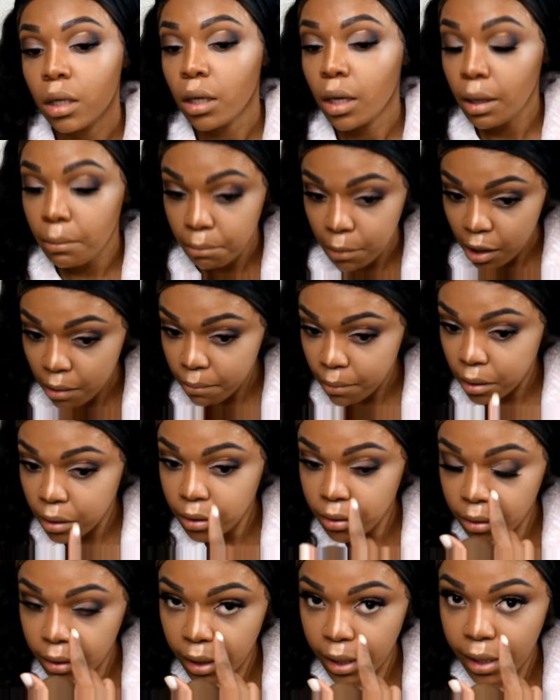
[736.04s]
It made my
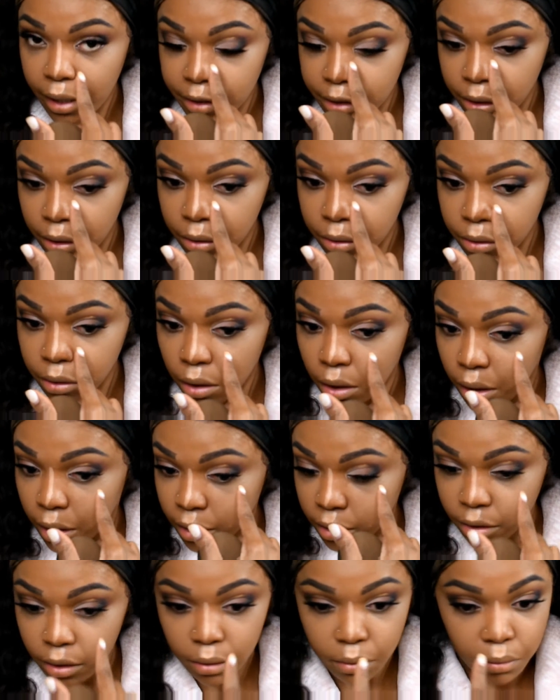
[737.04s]
under eyes look
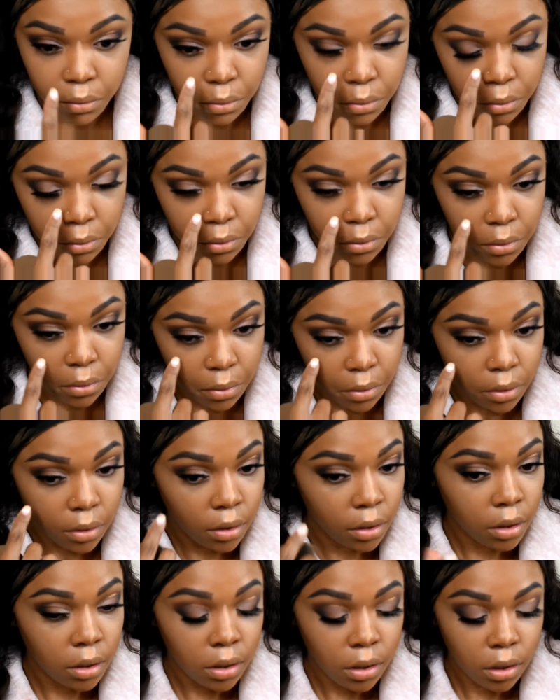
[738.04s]
dark though.
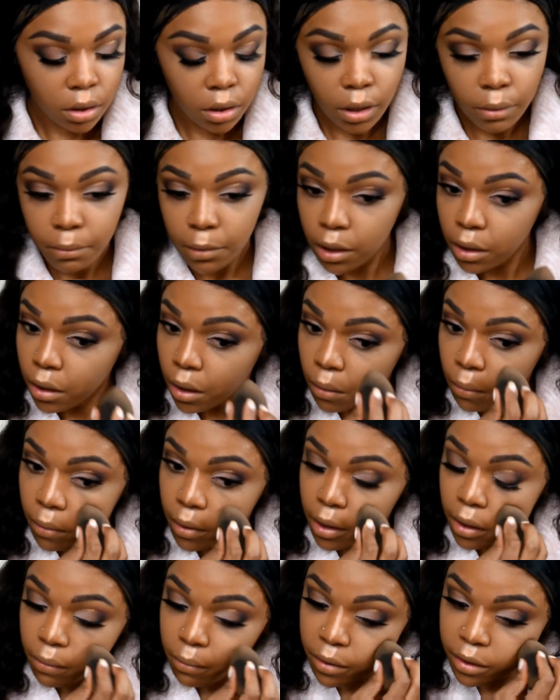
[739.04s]
Let me go
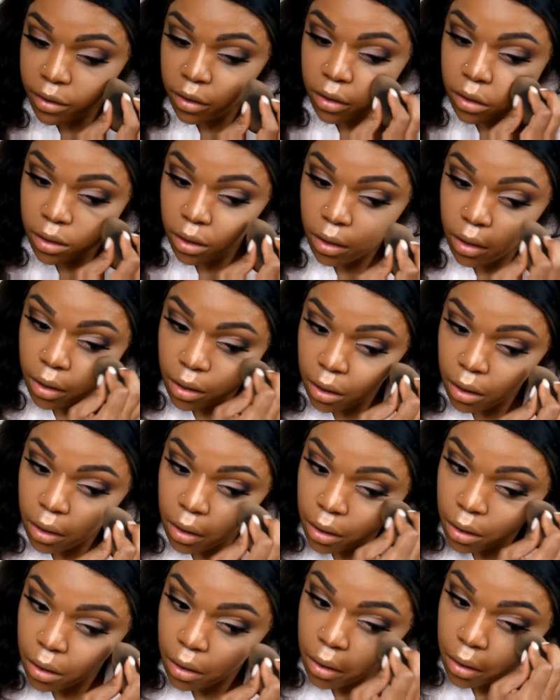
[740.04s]
in with the